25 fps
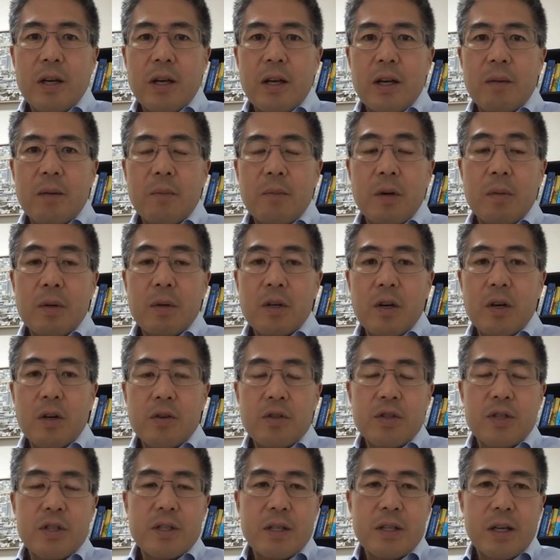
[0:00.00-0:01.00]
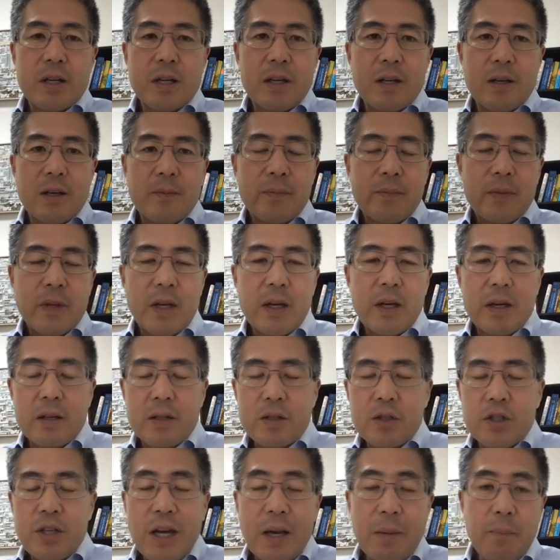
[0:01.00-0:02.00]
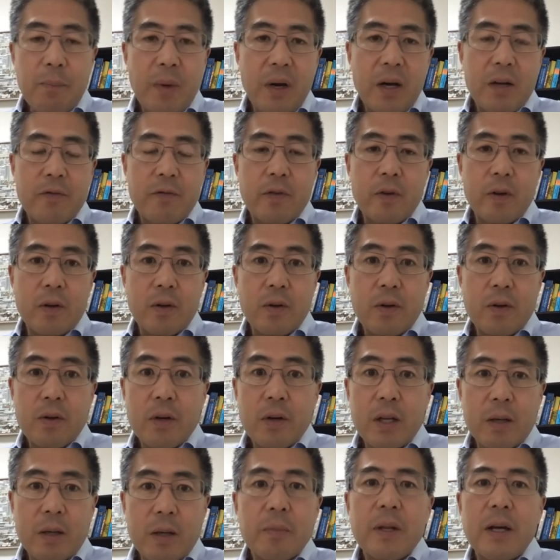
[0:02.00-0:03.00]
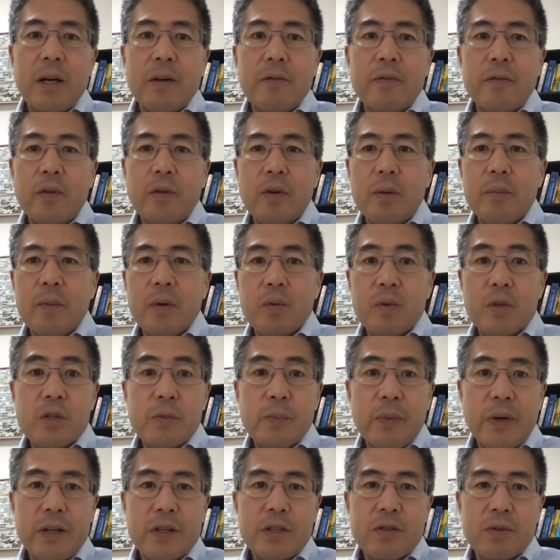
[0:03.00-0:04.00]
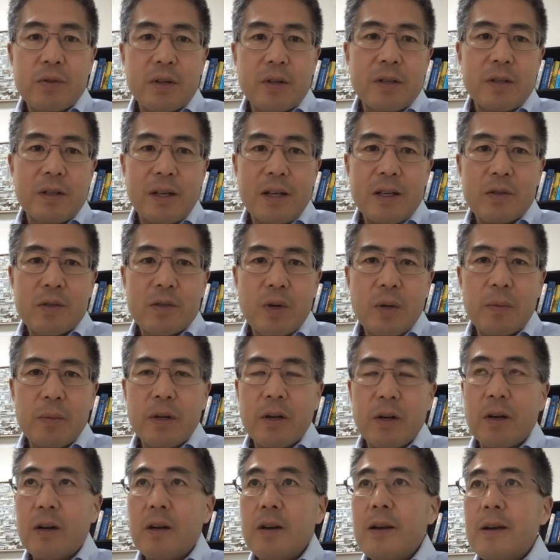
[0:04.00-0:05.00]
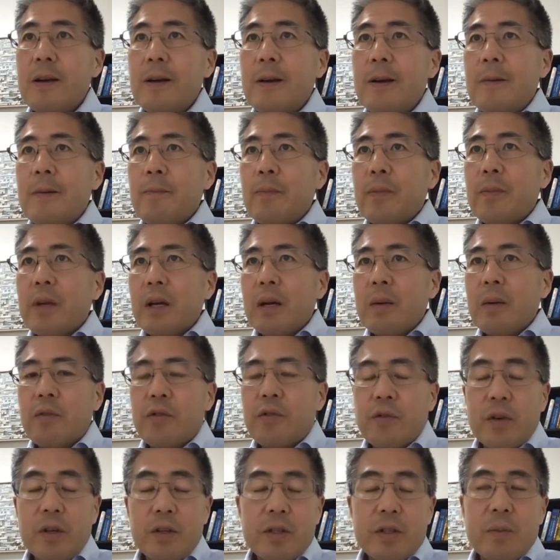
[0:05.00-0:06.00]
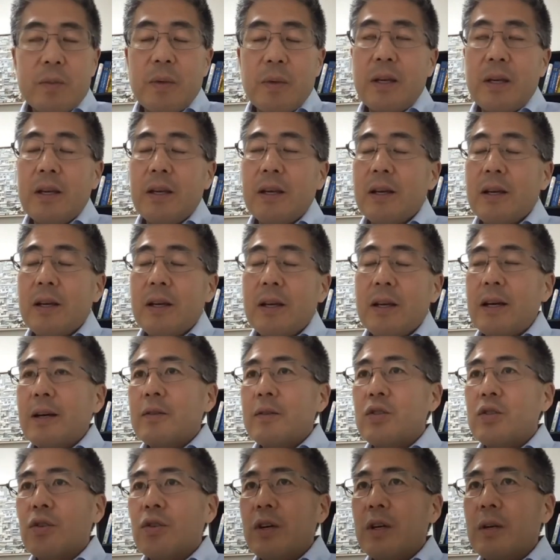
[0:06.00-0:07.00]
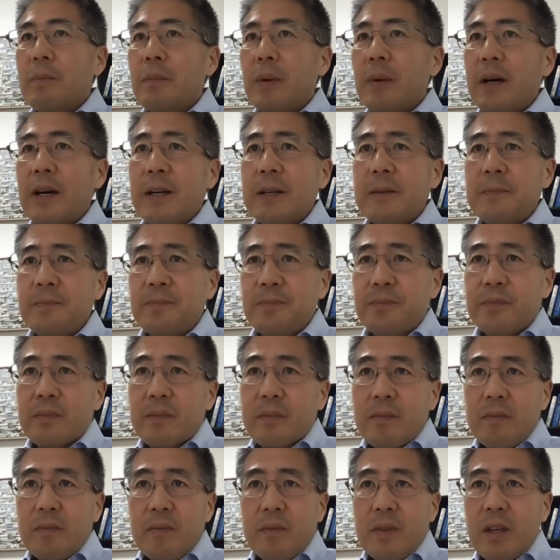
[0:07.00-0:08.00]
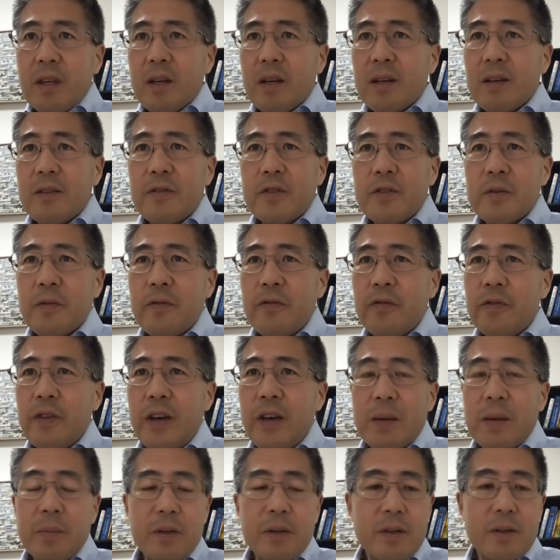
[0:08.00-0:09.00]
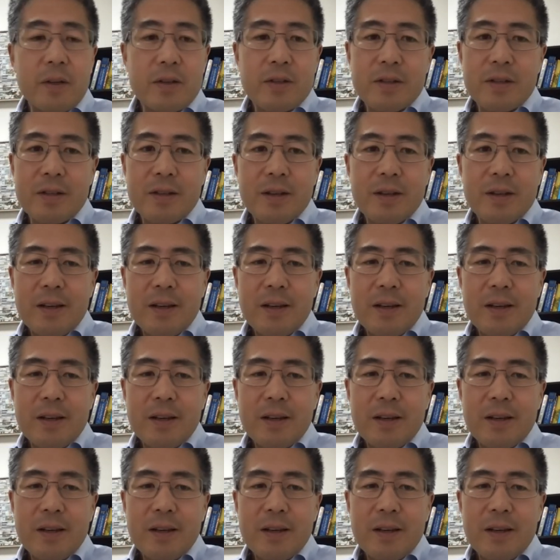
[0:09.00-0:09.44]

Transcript: Mobile Coach is a chatbot for learning platform, and we're sponsoring today's webinar. I'm thrilled to be joined by some fabulous